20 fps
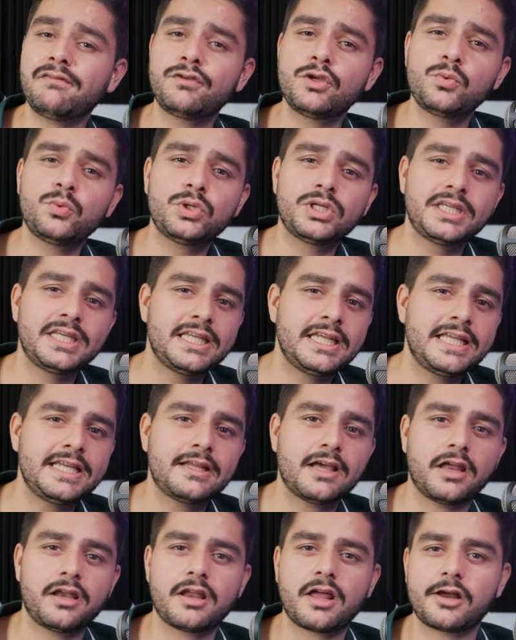If you would
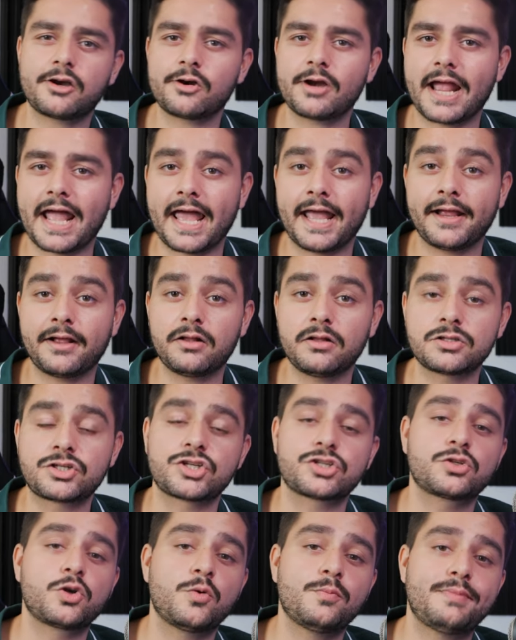need another angle,
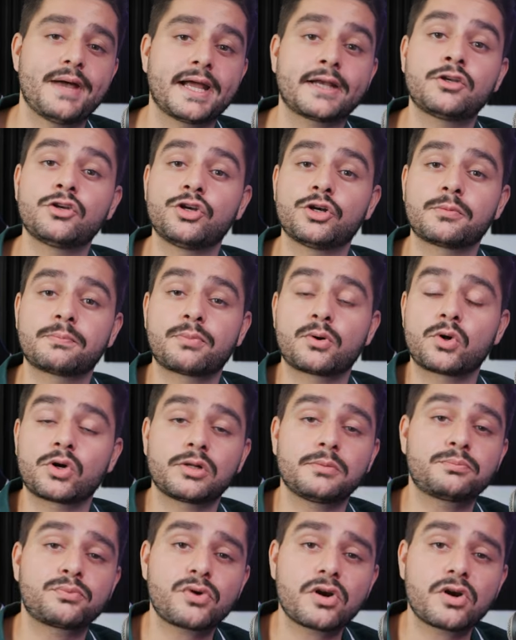just go back to your portal